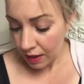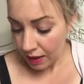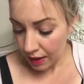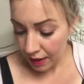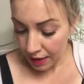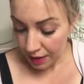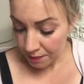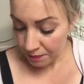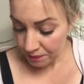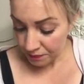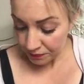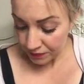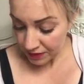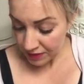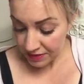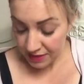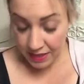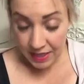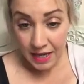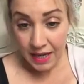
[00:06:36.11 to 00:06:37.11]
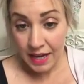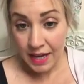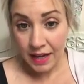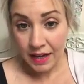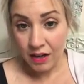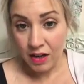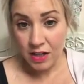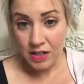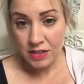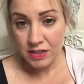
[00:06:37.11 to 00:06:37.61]
So
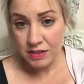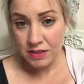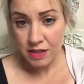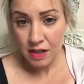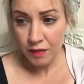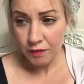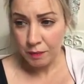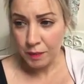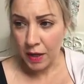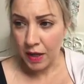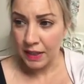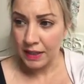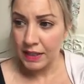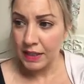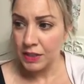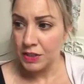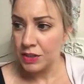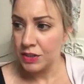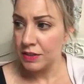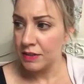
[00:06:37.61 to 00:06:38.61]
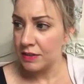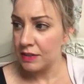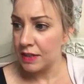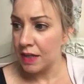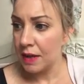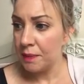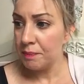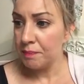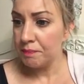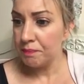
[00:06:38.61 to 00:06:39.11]
yeah, I just love mine. It just
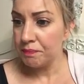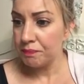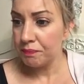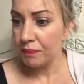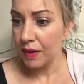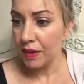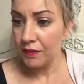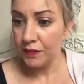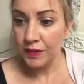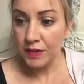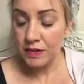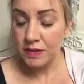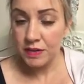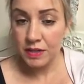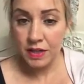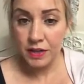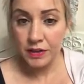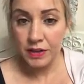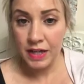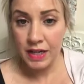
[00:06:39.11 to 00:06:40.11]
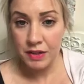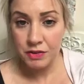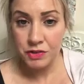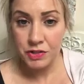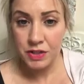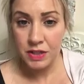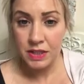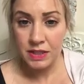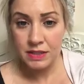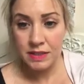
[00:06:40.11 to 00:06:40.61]
it feels so
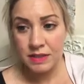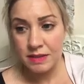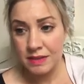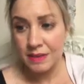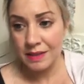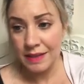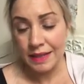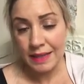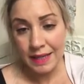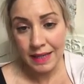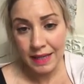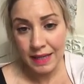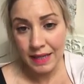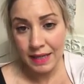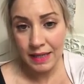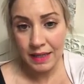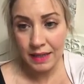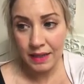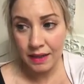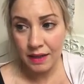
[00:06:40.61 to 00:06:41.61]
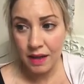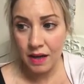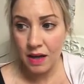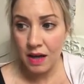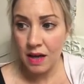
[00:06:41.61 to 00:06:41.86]
natural. It doesn't leak.